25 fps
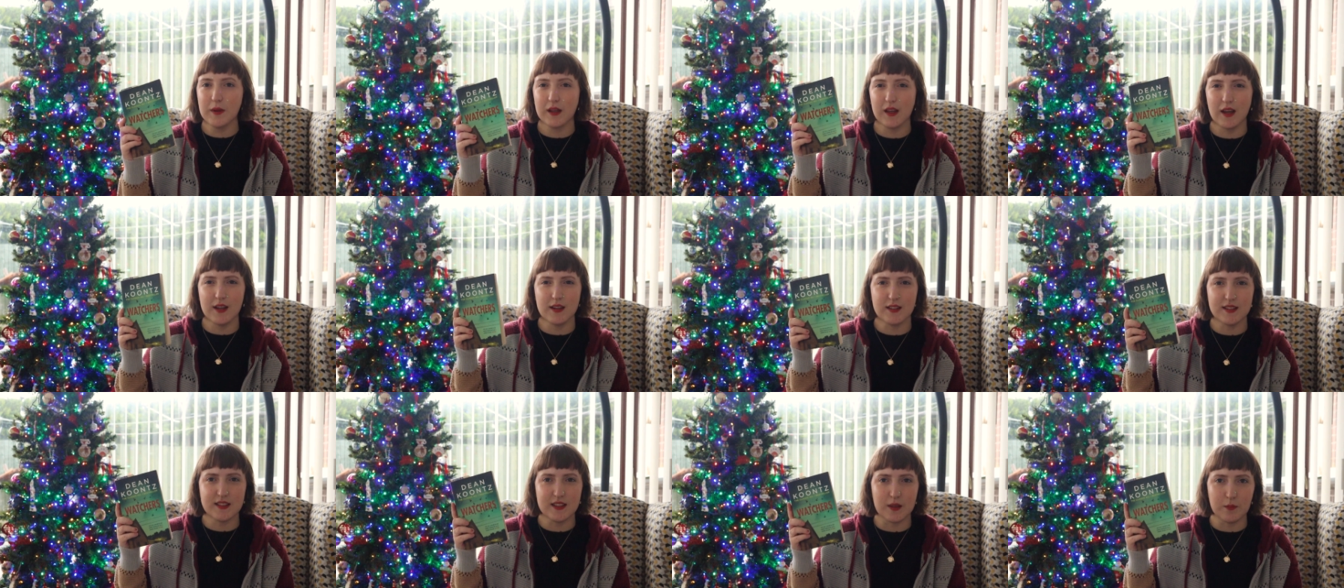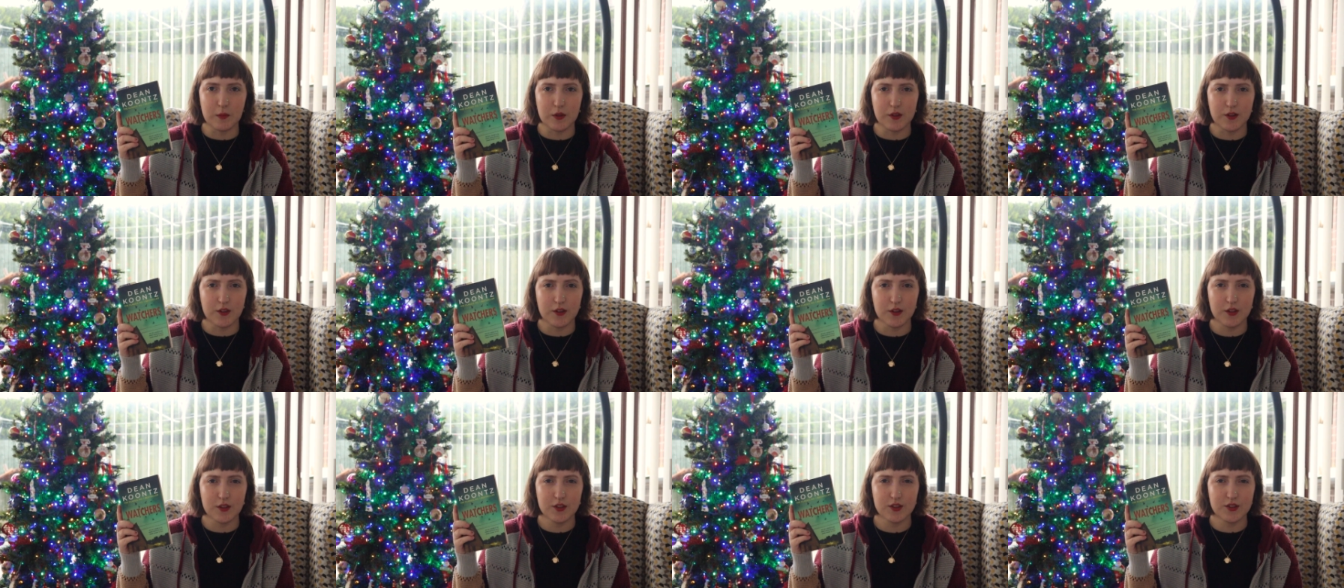in kind of
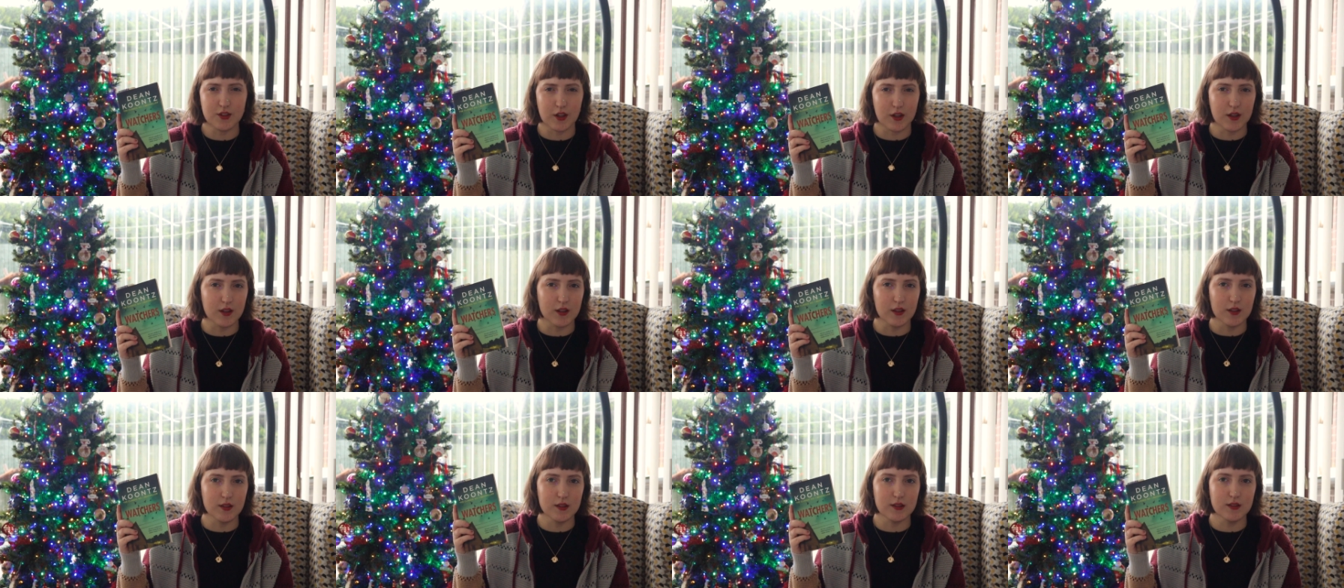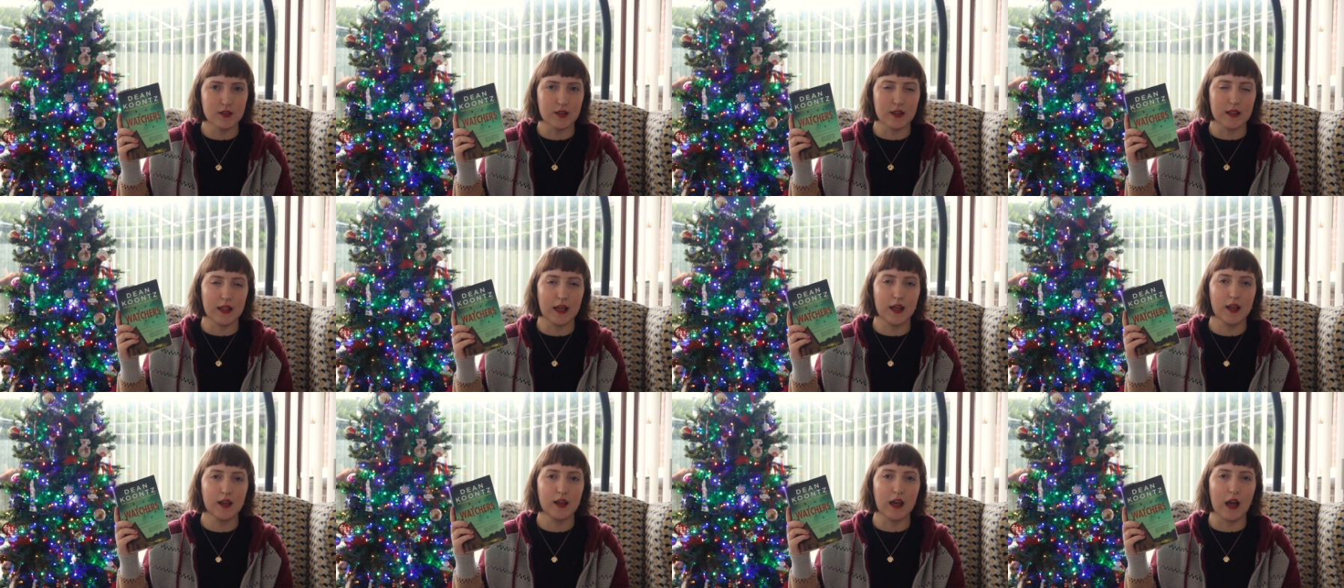similar circles to
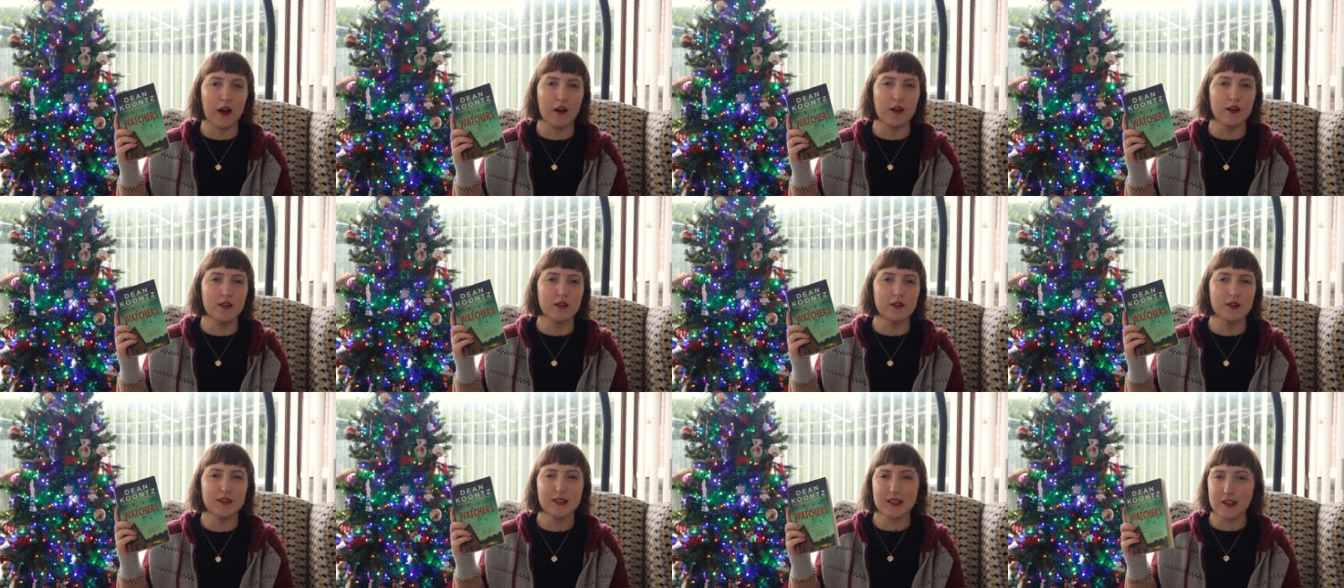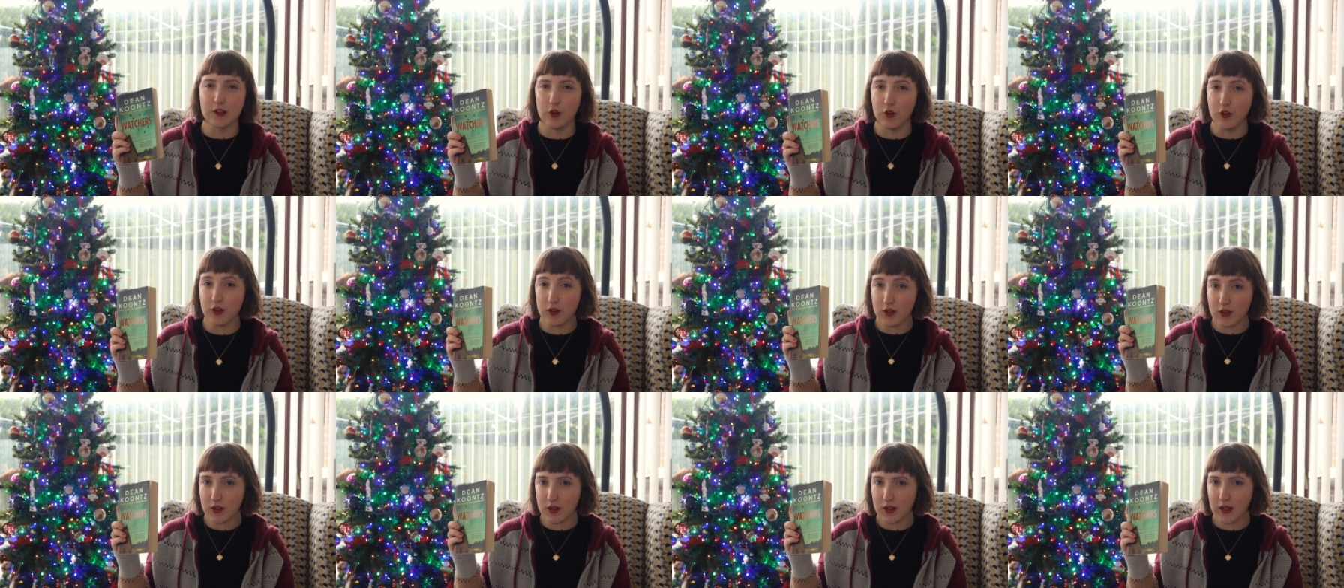like Karen
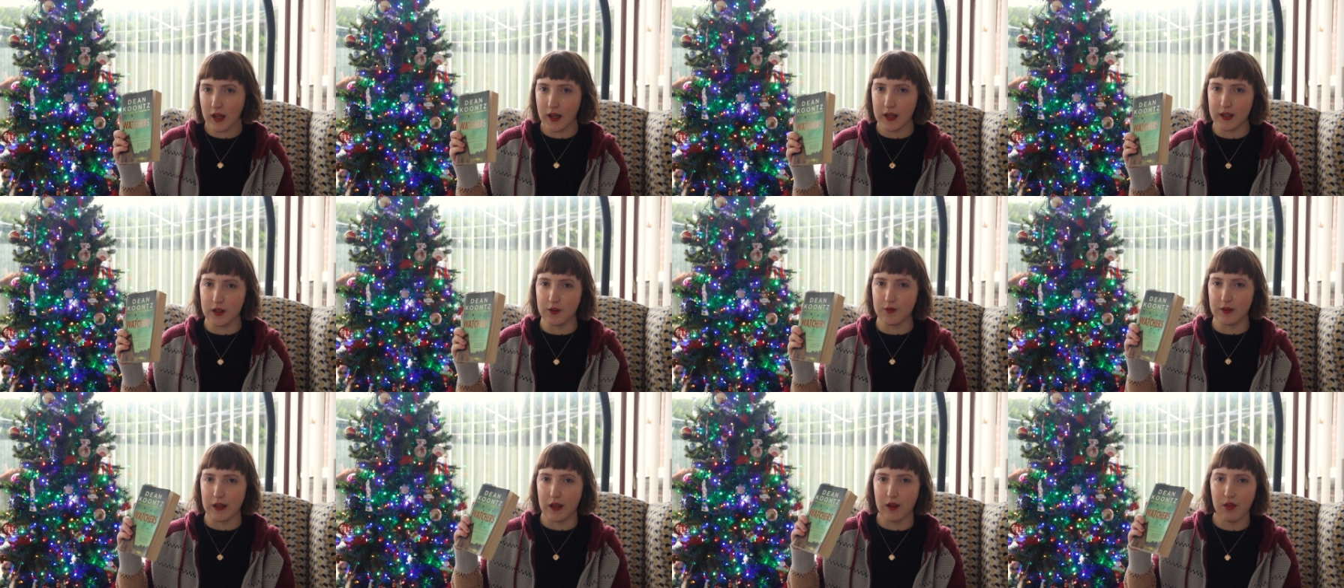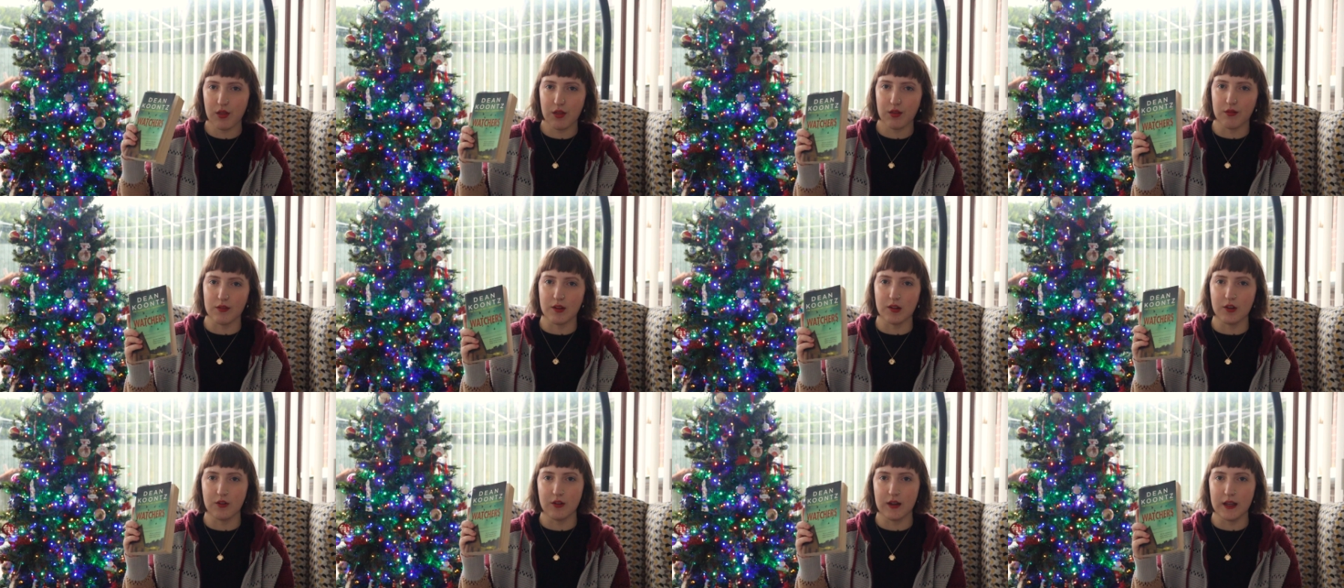Slaughter, kind of like
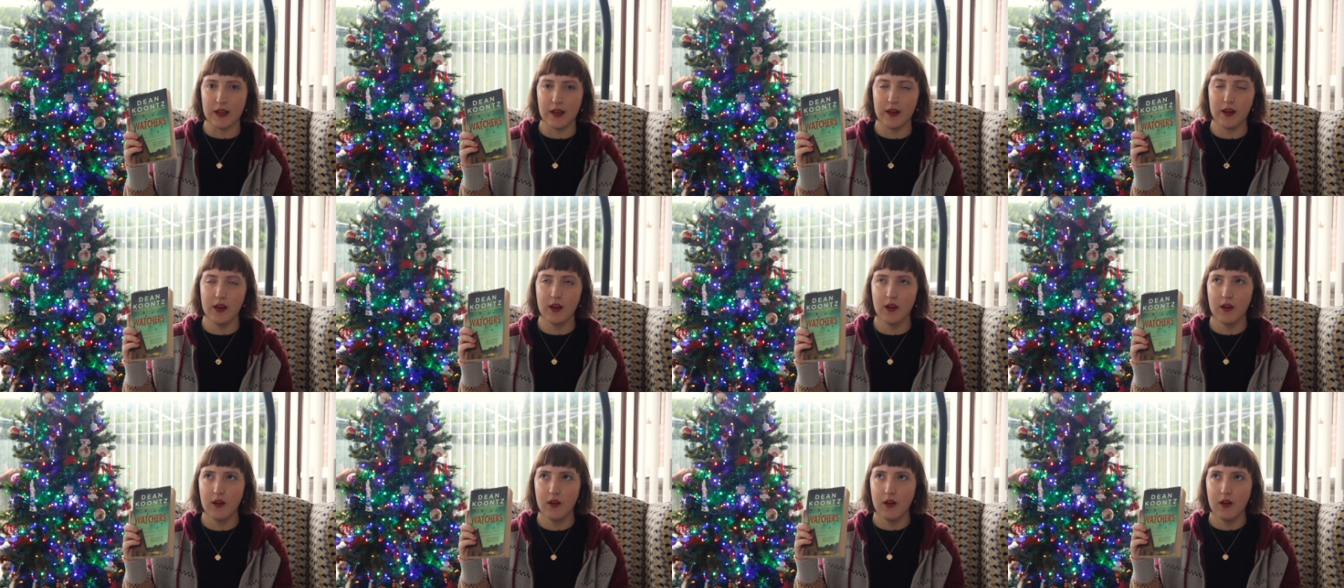thrillery,